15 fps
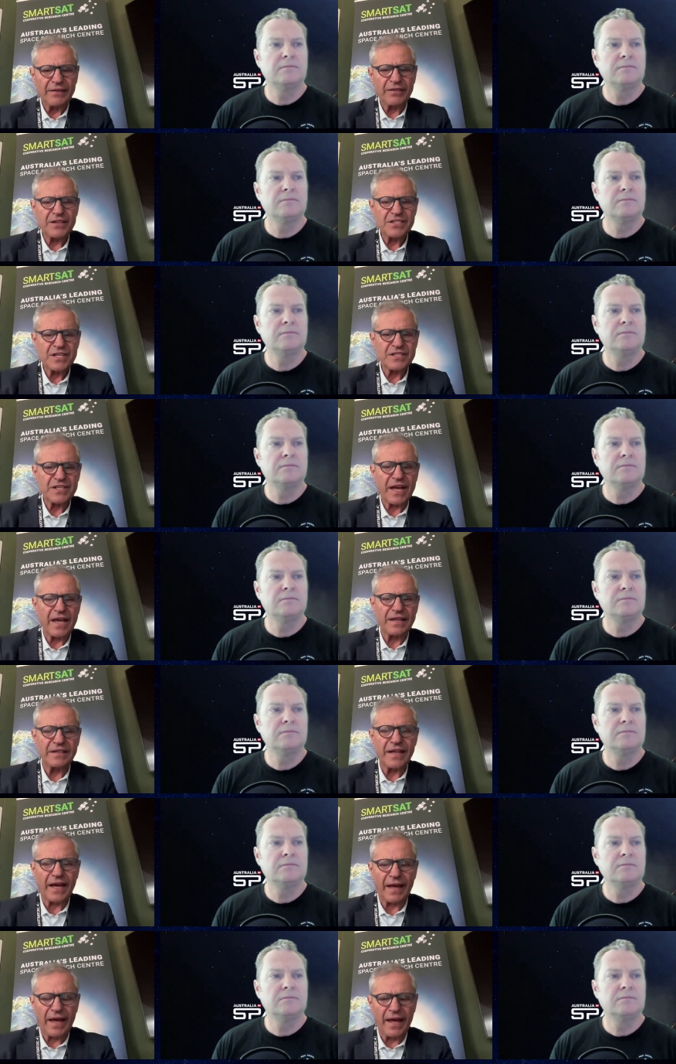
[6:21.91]
Speaker 1: this is a,
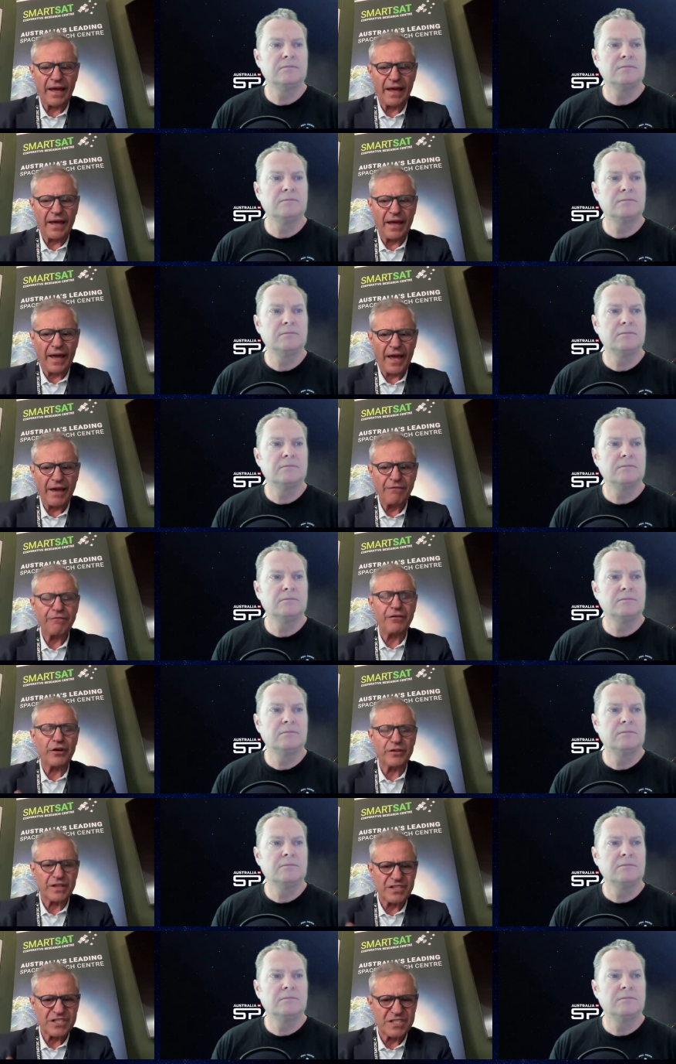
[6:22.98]
a
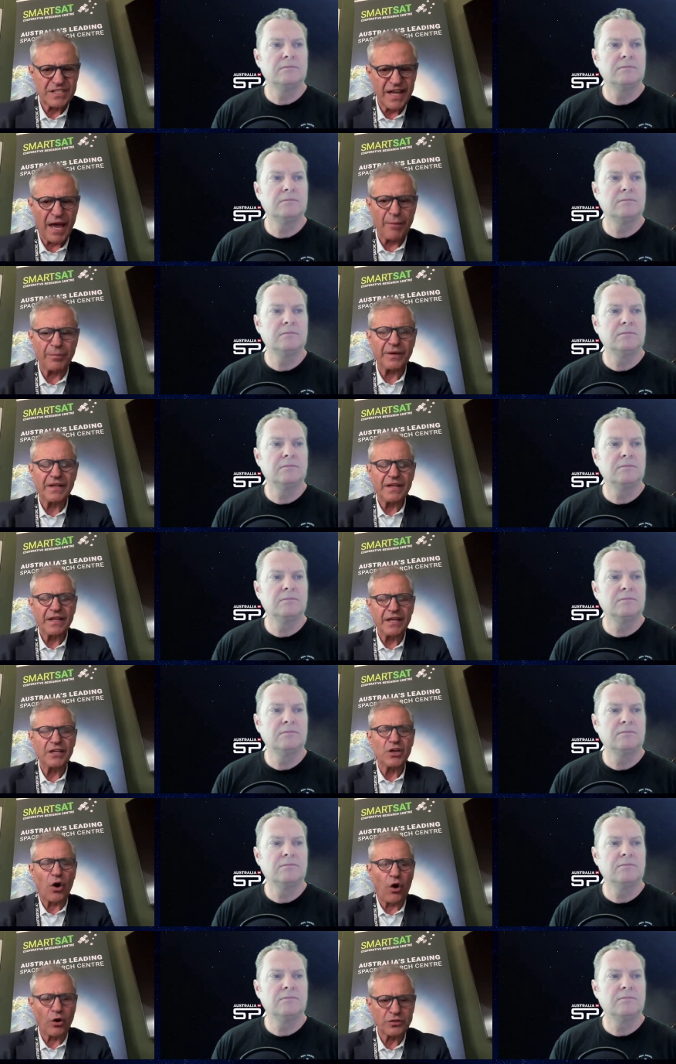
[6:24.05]
further step
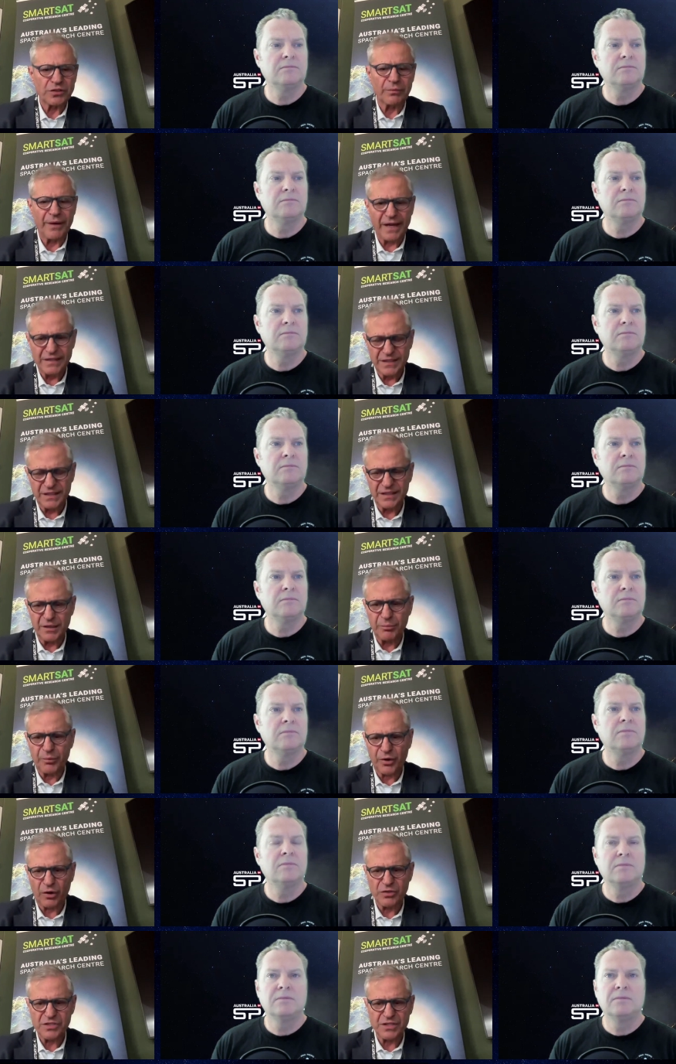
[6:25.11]
in automating the
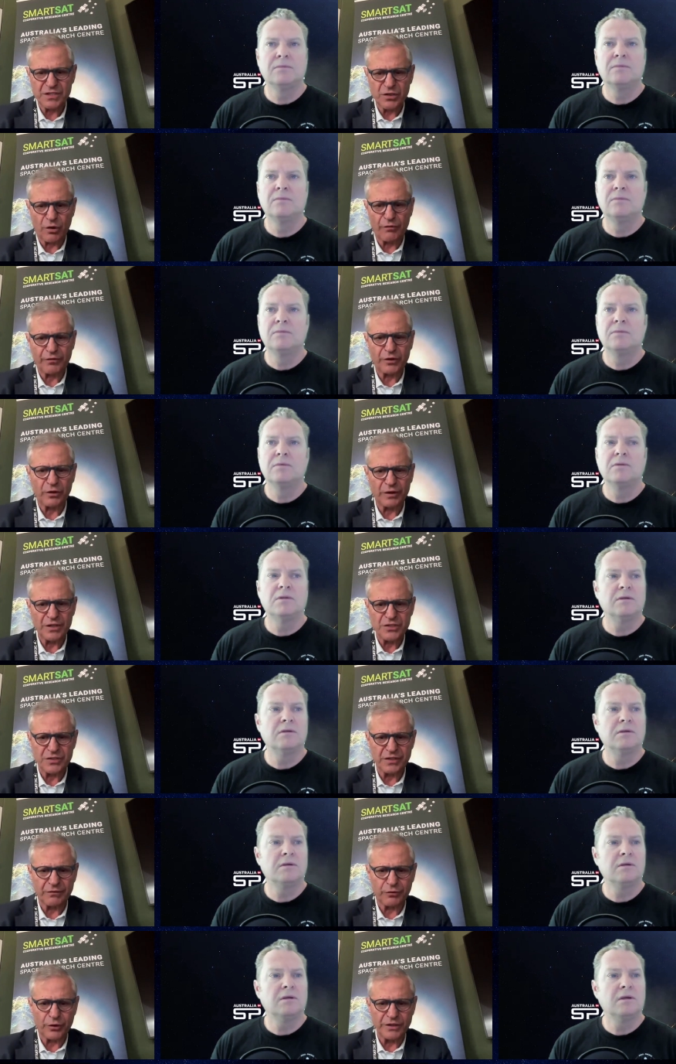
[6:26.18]
process of
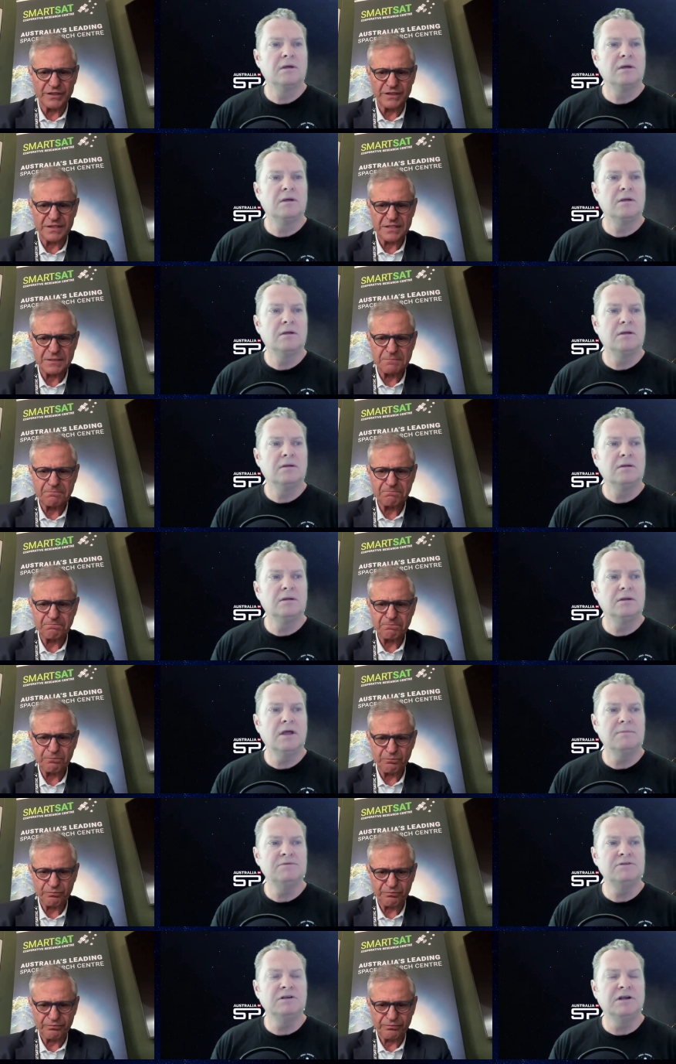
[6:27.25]
collision avoidance.
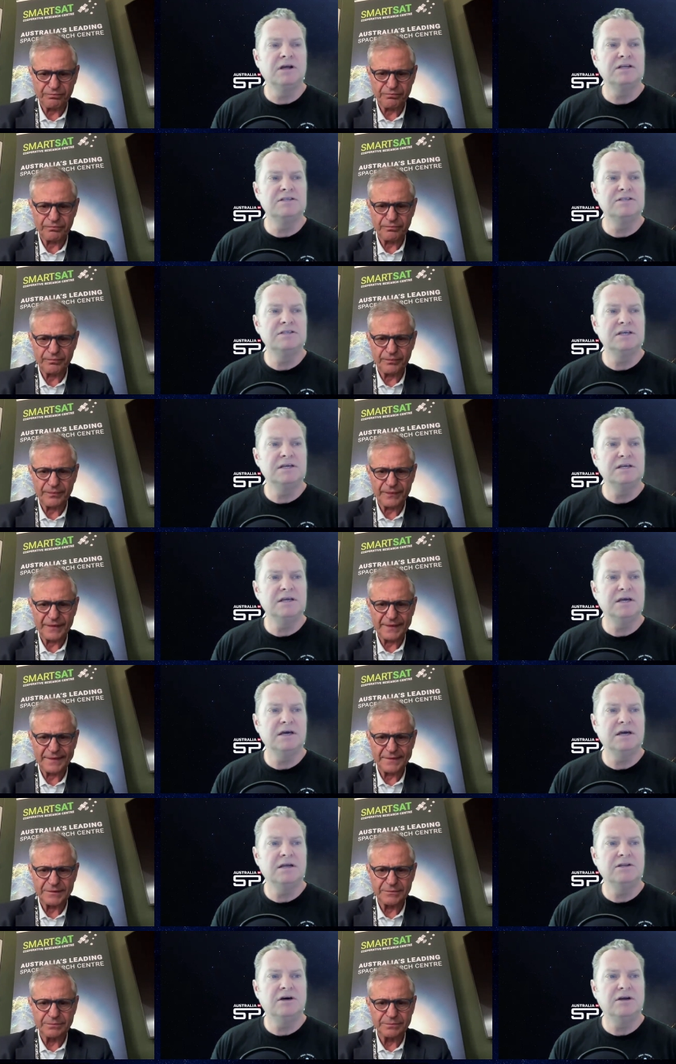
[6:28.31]
Speaker 2: Absolutely, I can see
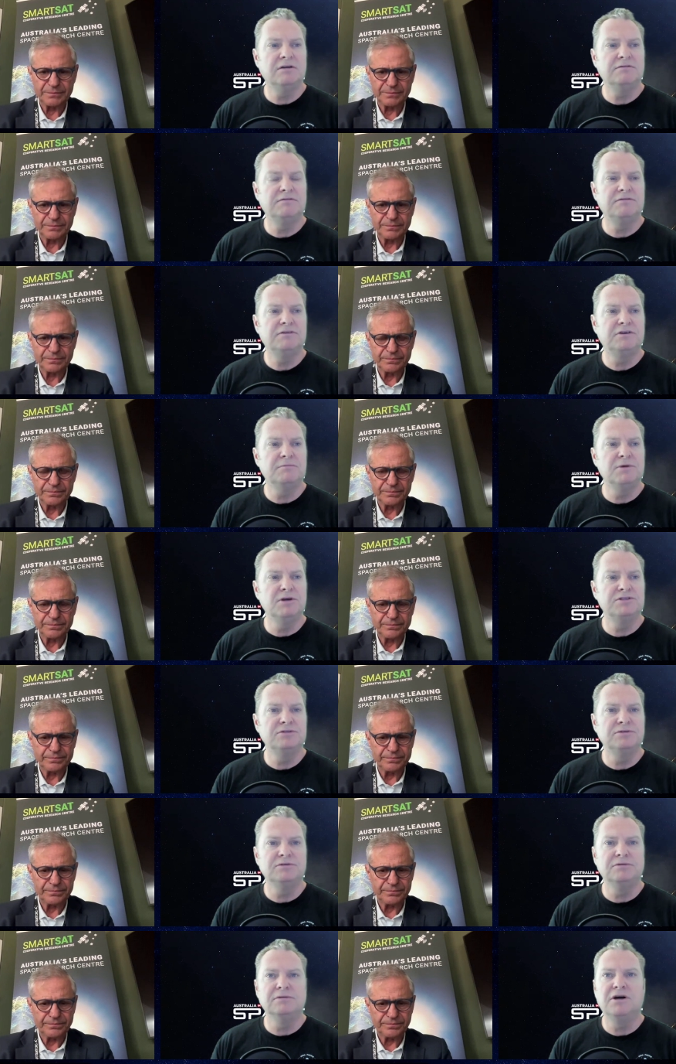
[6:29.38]
uh, a lot of
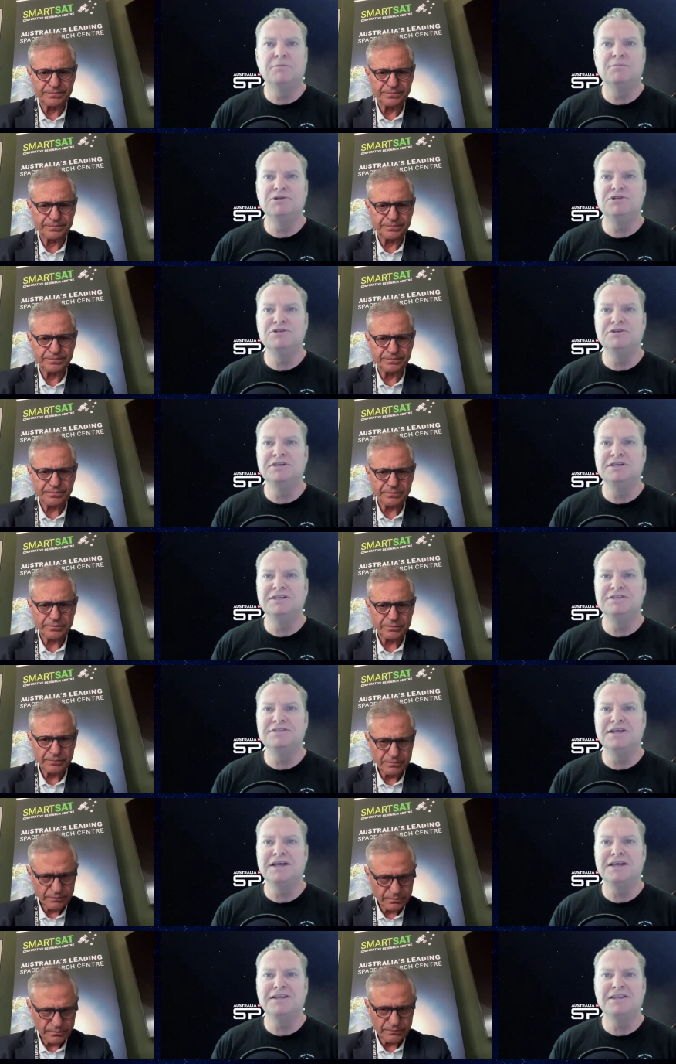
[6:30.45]
commercial opportunities
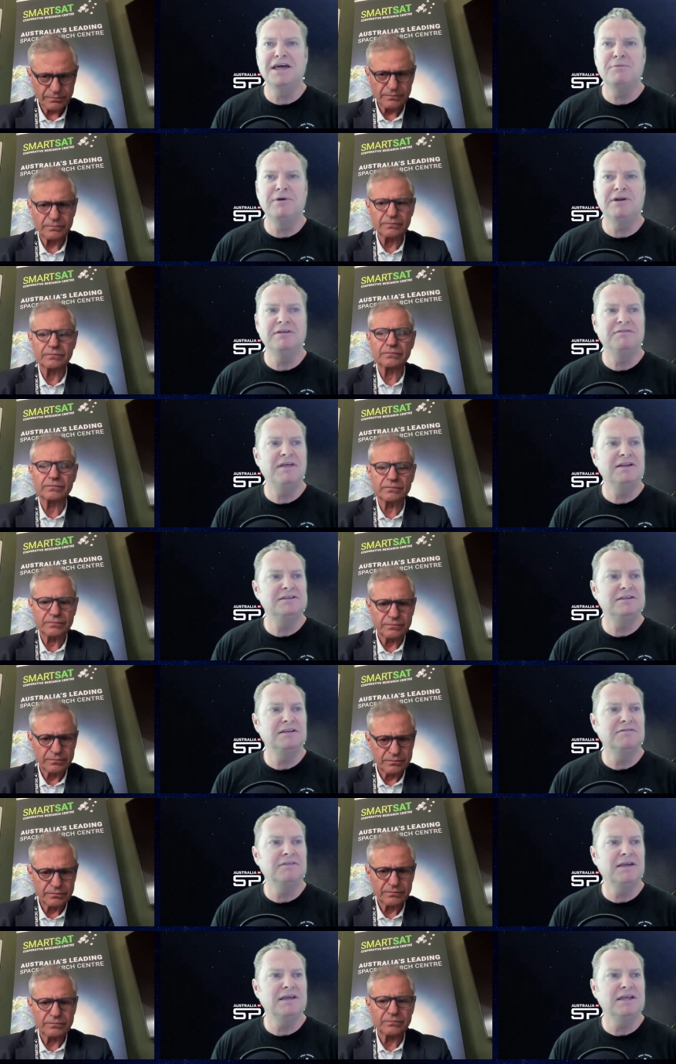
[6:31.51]
uh, in that one if that if
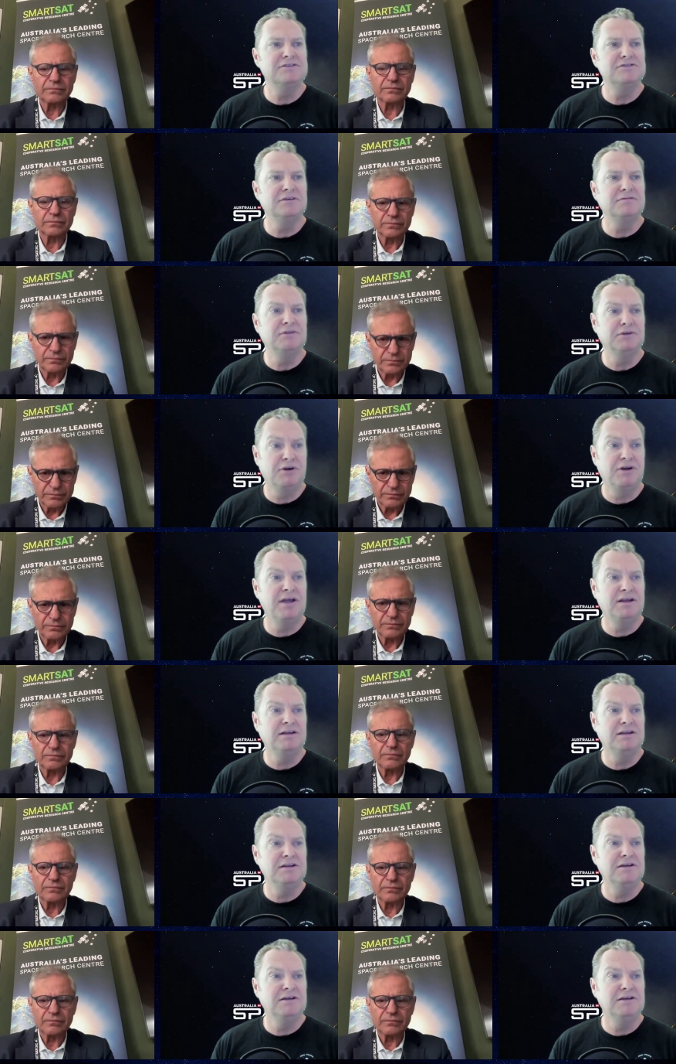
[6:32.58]
that gets off the ground,